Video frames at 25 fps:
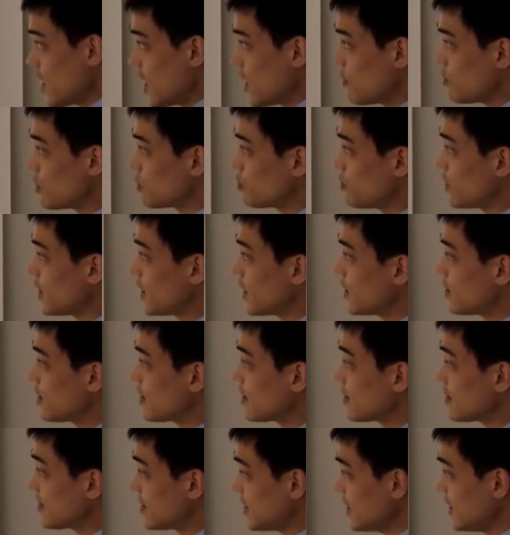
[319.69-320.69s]
And what we
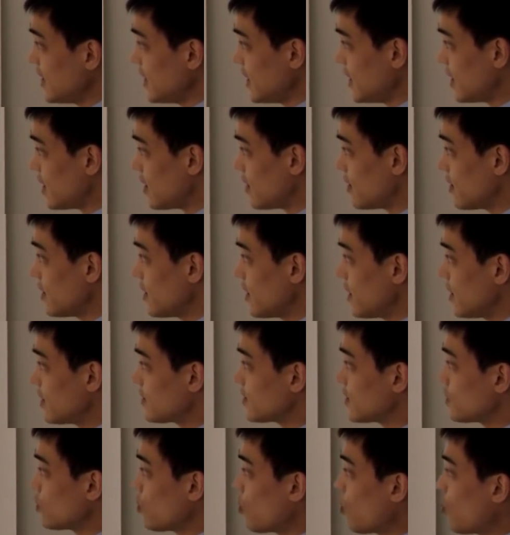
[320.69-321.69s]
can see here
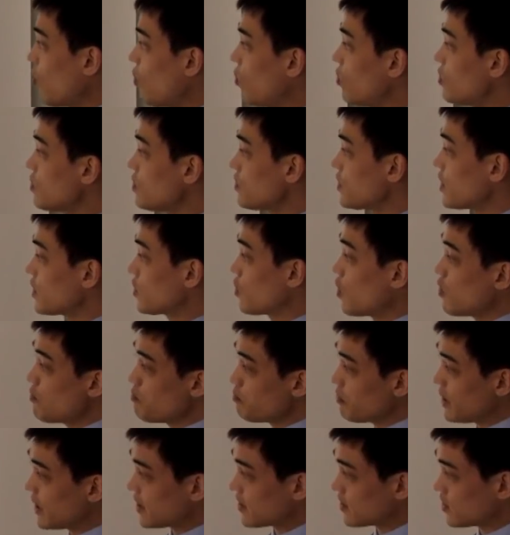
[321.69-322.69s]
is that all the
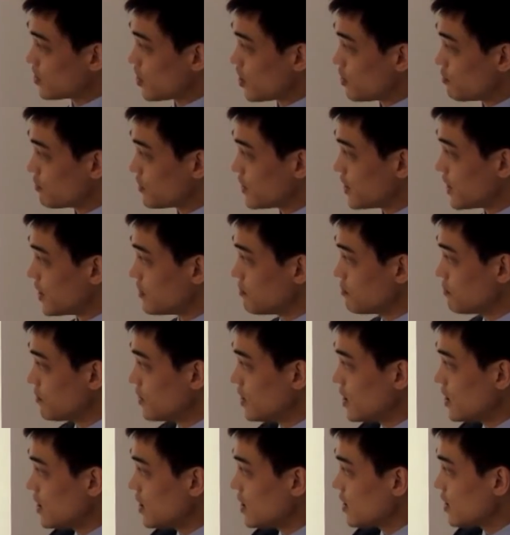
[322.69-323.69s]
complex terms here,
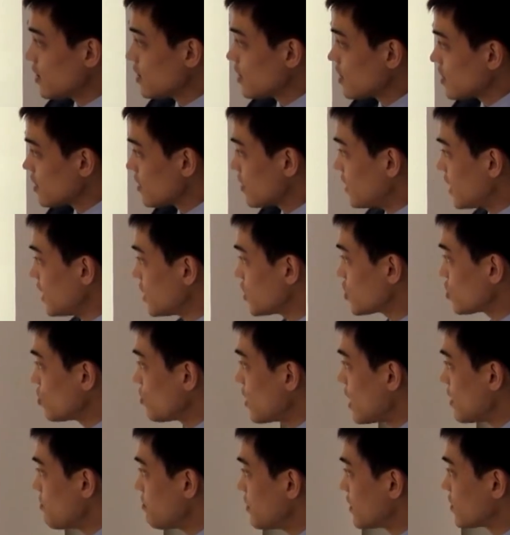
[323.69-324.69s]
they
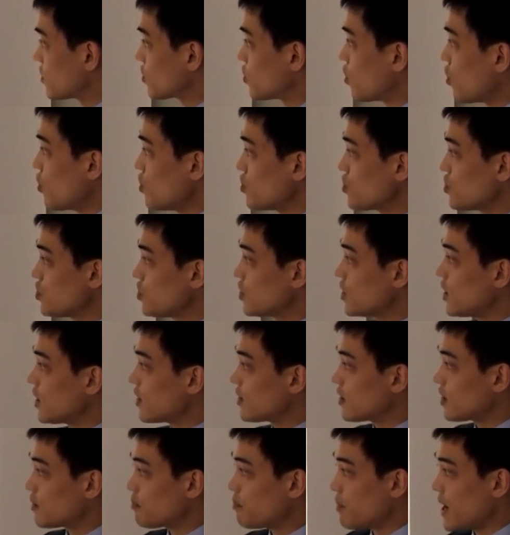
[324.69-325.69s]
show up as
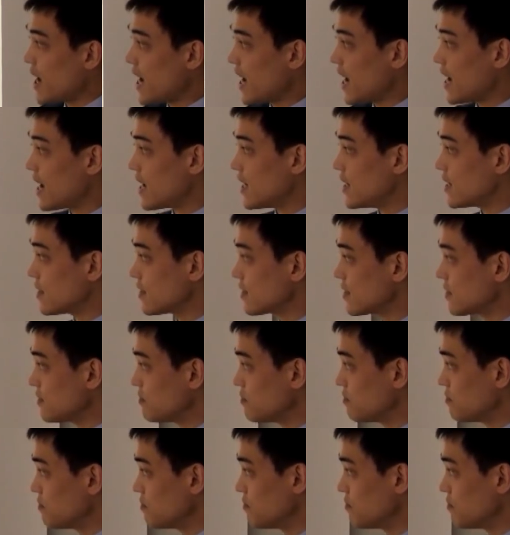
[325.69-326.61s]
conjugated pairs,